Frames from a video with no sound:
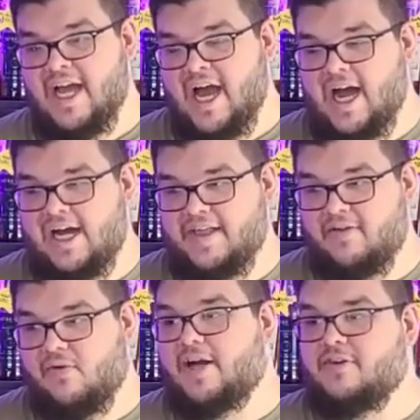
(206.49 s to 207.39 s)
Uh, they
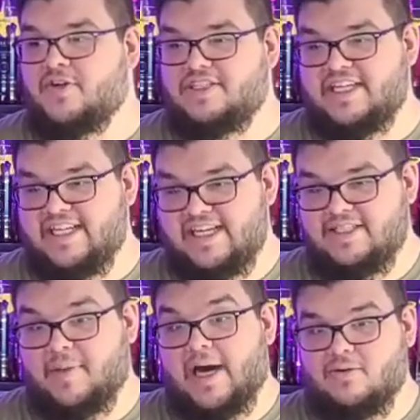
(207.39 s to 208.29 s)
have water for
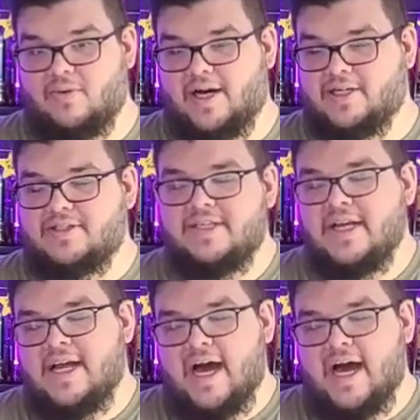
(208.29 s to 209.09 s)
DDs, bottled waters,